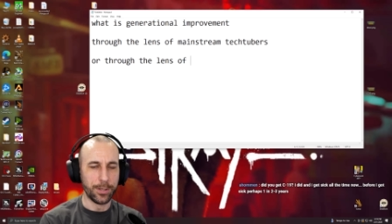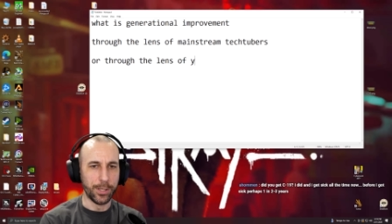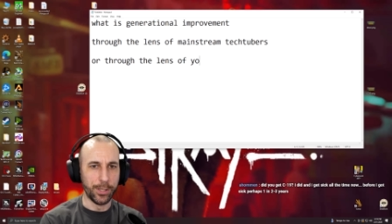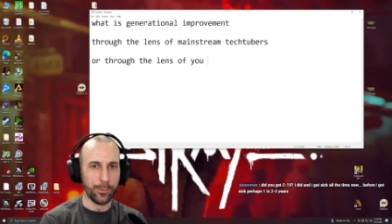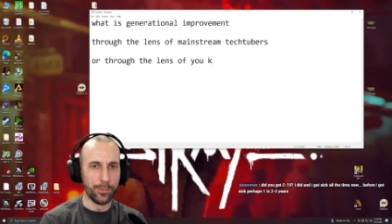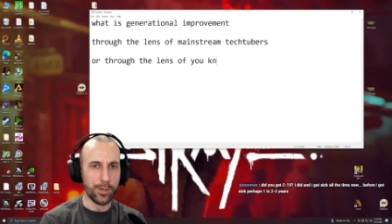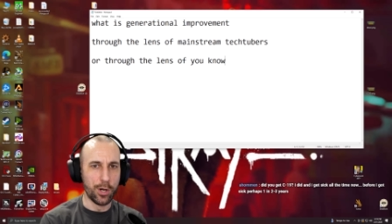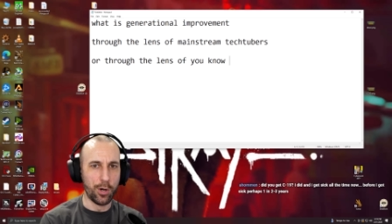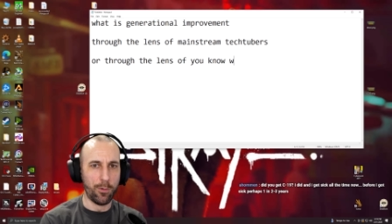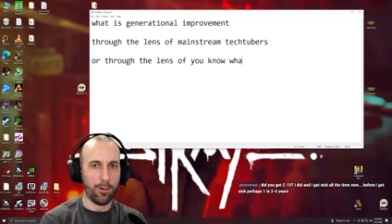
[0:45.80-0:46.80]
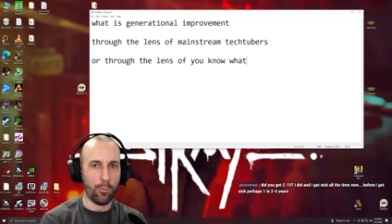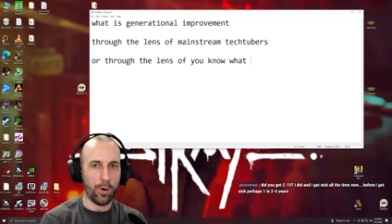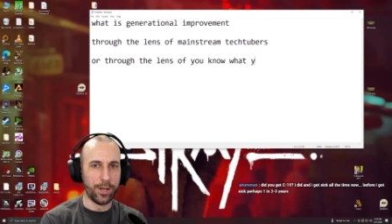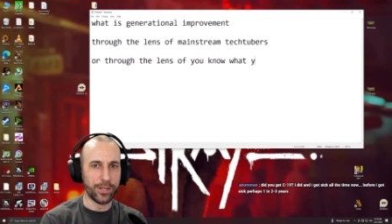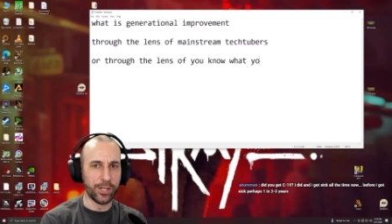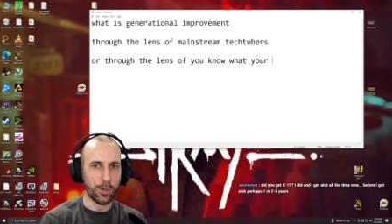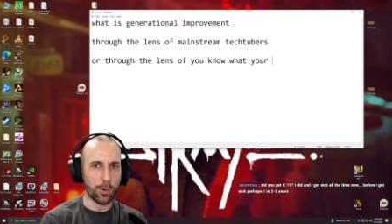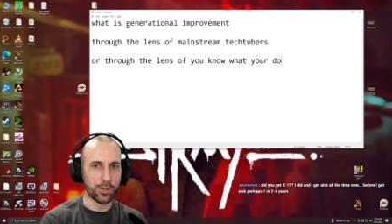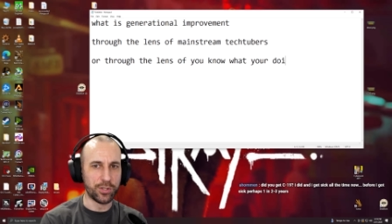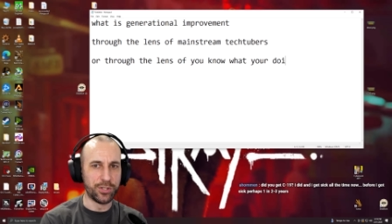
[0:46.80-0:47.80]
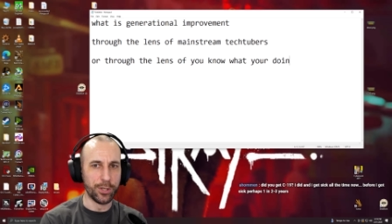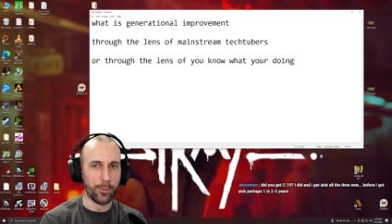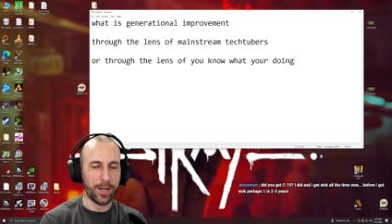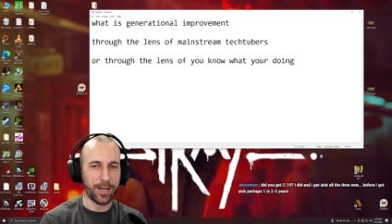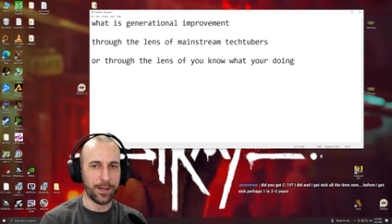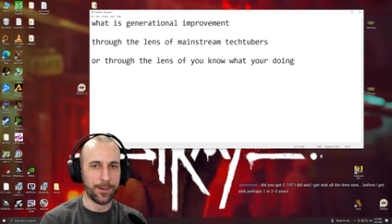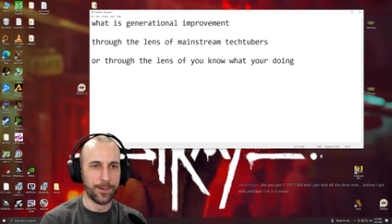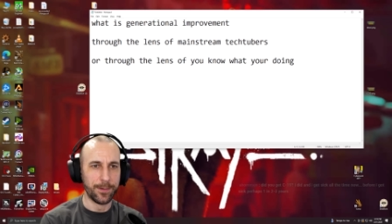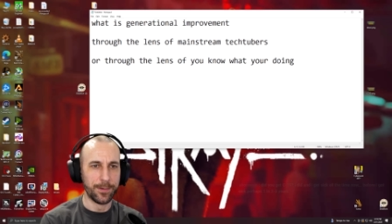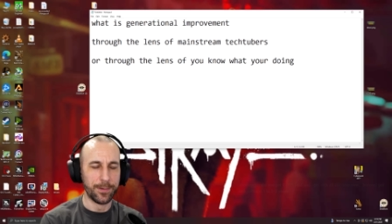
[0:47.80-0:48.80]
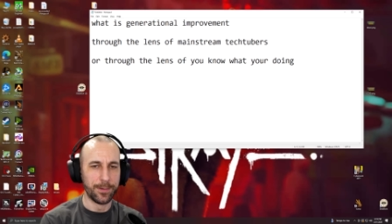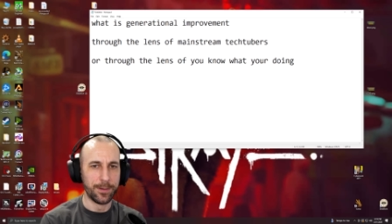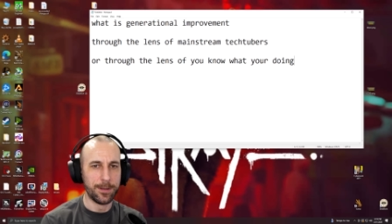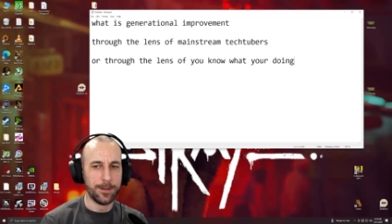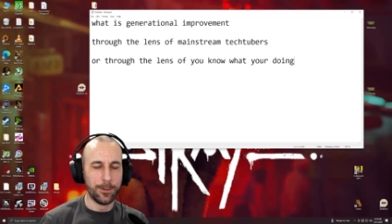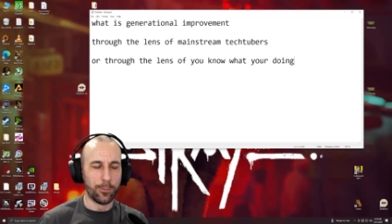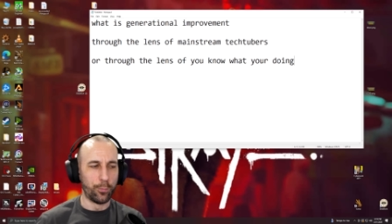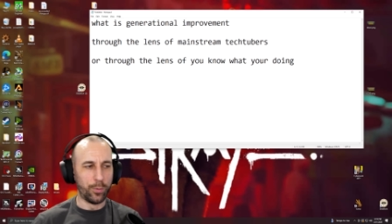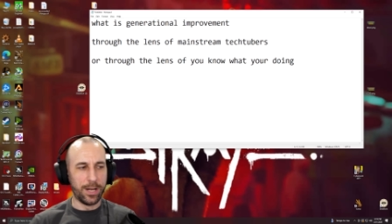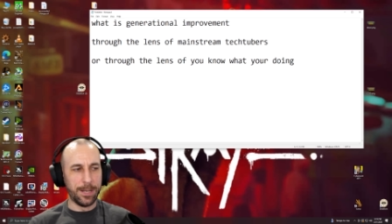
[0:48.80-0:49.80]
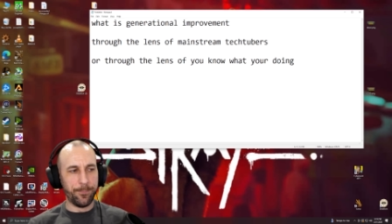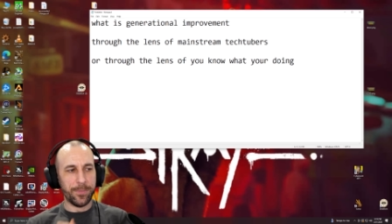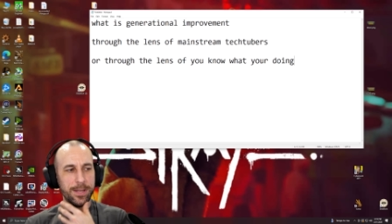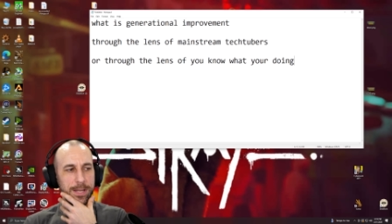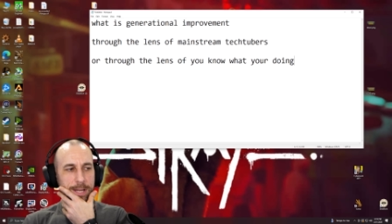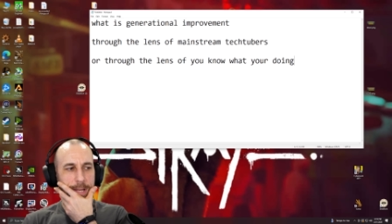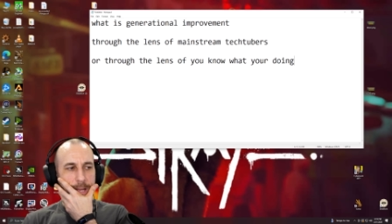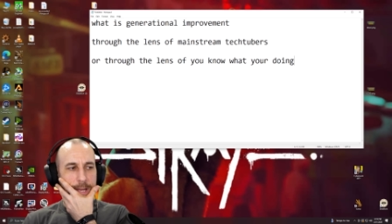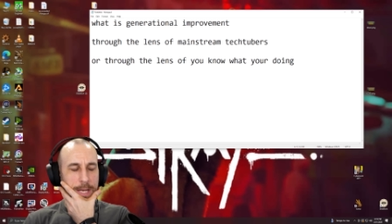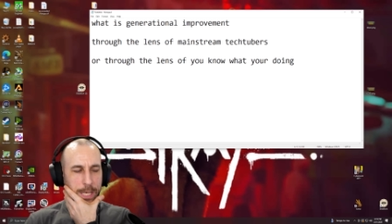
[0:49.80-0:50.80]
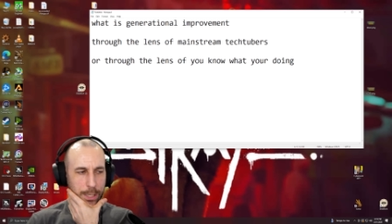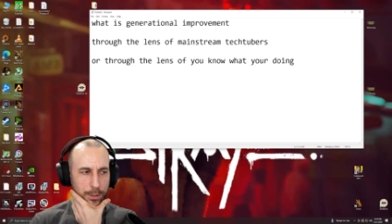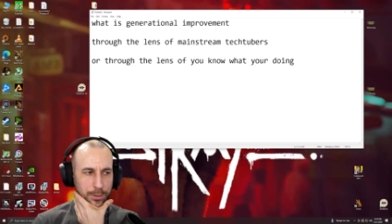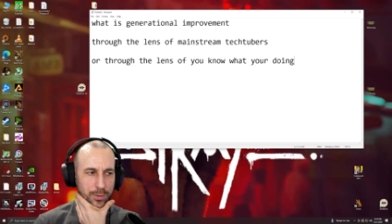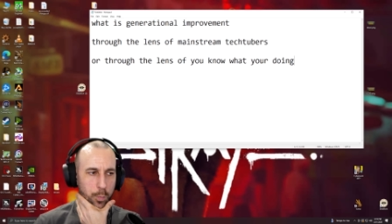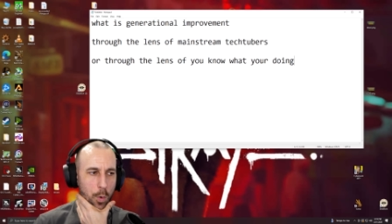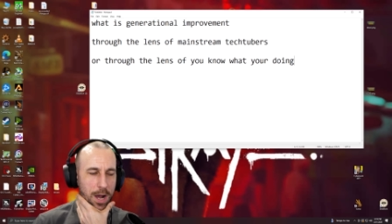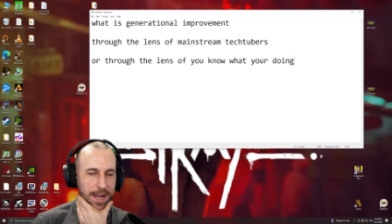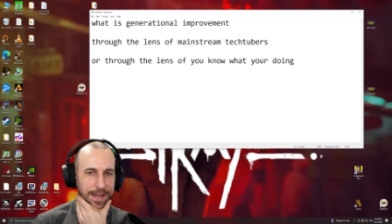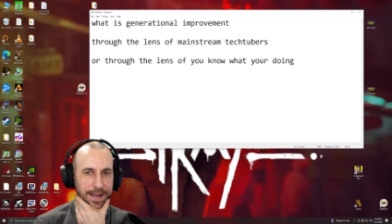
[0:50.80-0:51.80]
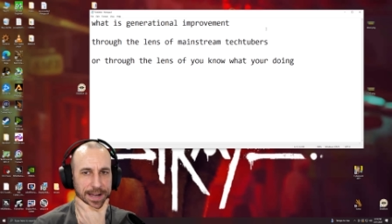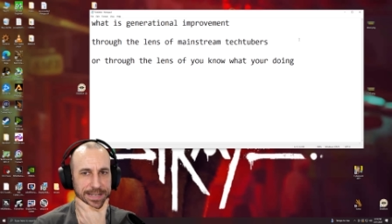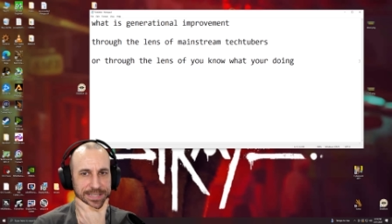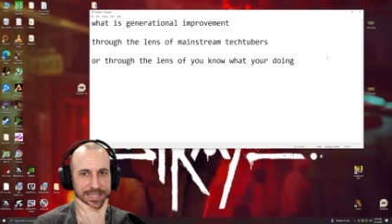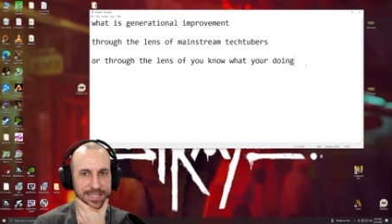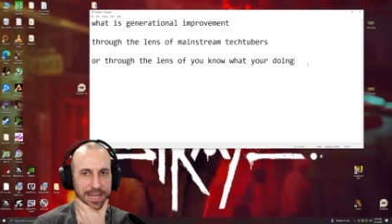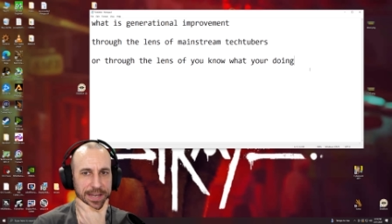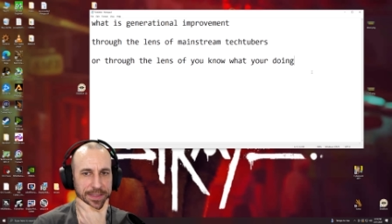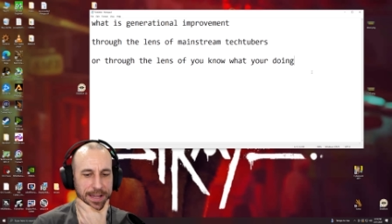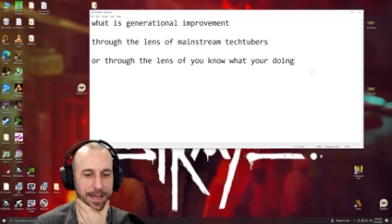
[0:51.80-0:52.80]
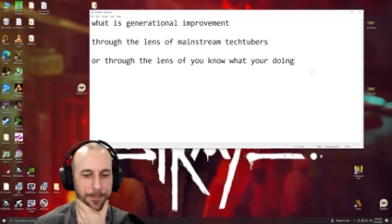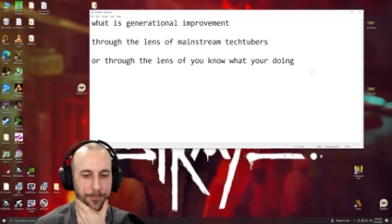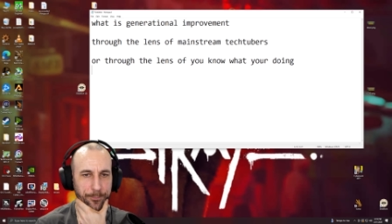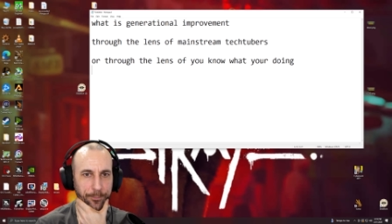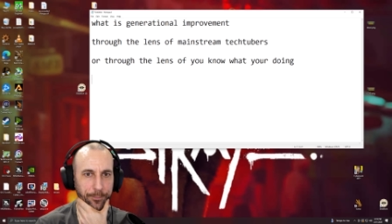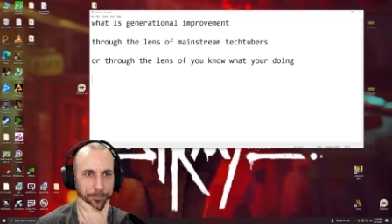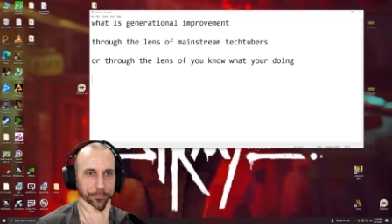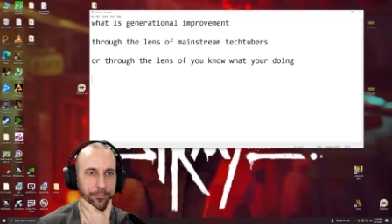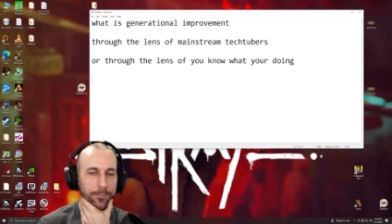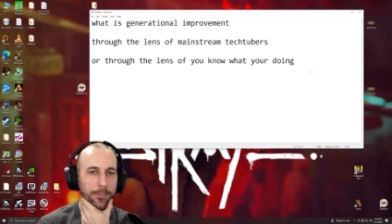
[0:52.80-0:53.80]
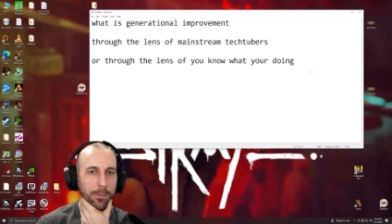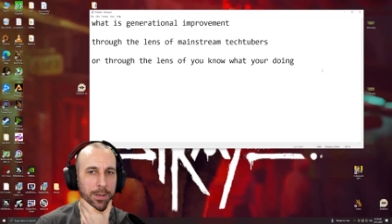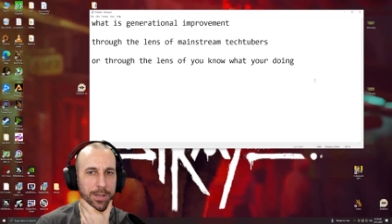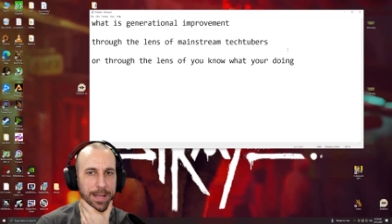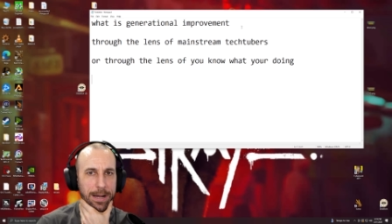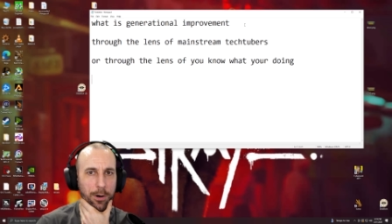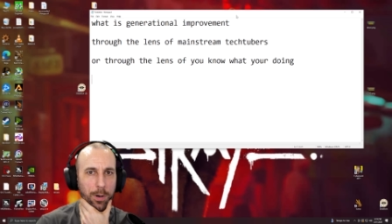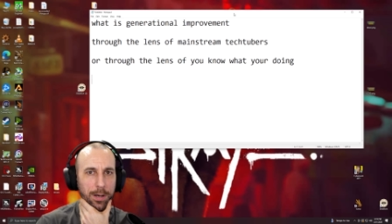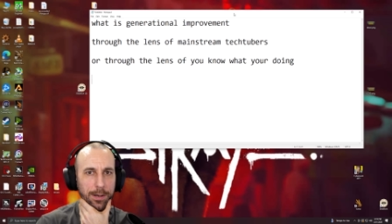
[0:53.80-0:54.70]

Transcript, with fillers: you know what you're doing right here's why i say that now